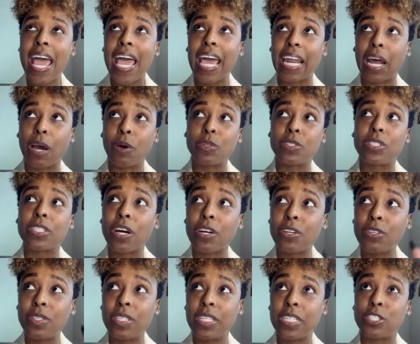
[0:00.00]
And I will tell
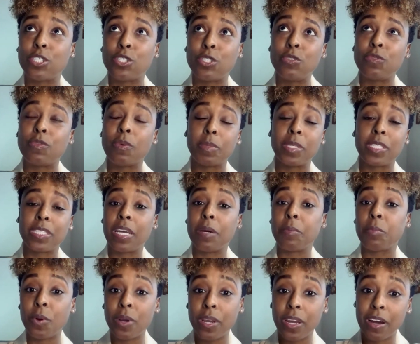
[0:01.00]
you this too, from the
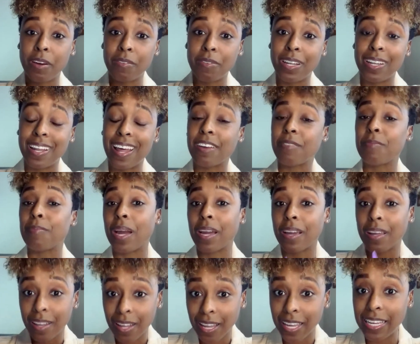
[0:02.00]
standpoint of a lot of my
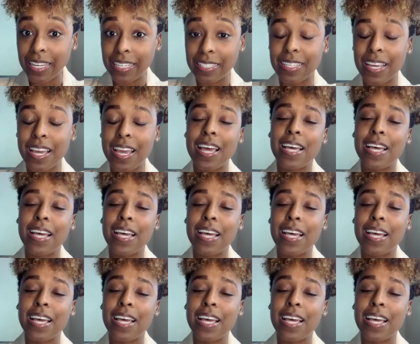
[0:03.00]
clients,